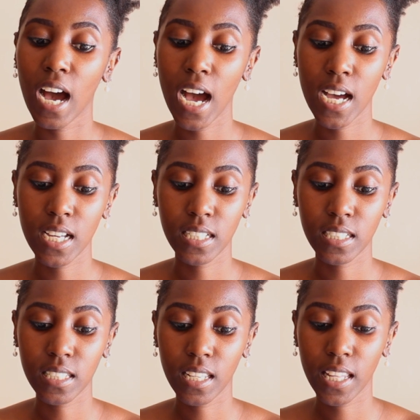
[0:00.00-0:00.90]

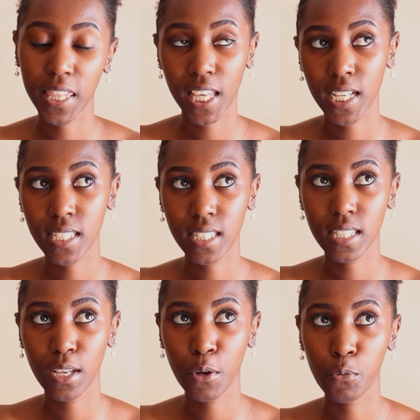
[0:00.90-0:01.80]
and
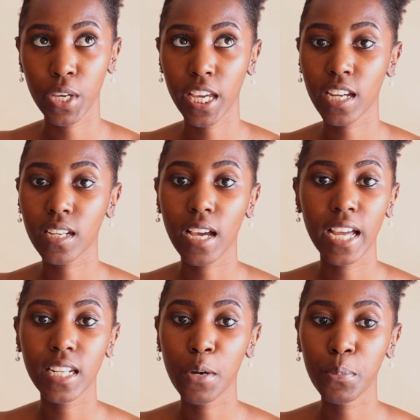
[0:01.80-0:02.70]
thus we
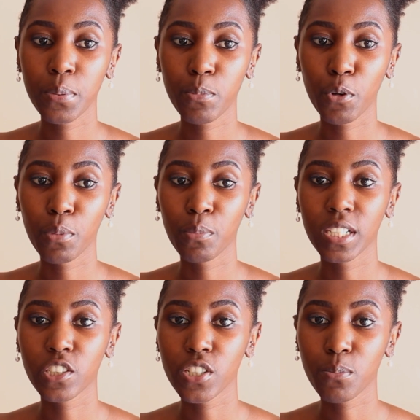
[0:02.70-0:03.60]
end up
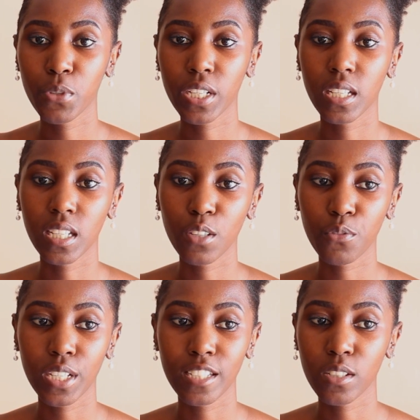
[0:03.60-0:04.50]
probably just breaking
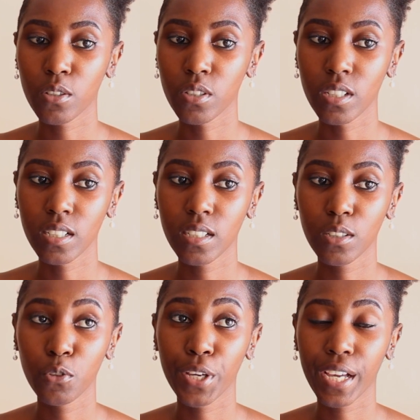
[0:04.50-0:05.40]
even or
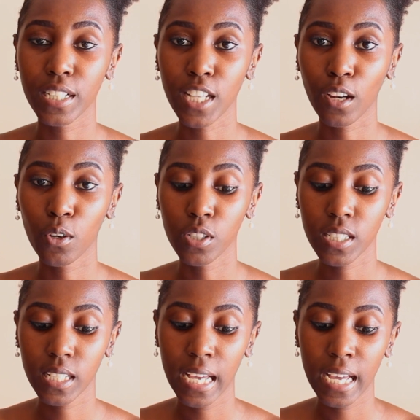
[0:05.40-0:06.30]
going at a
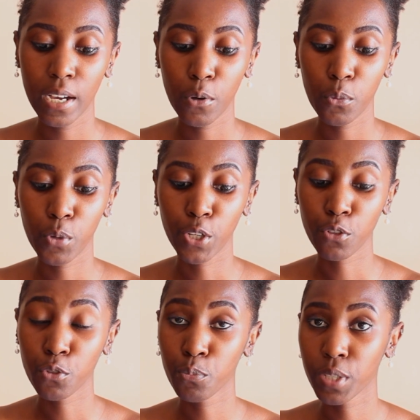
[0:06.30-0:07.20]
loss when you
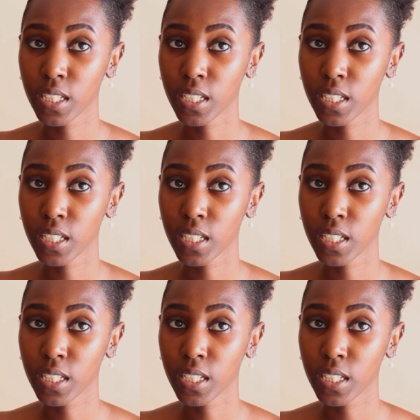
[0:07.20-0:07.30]
do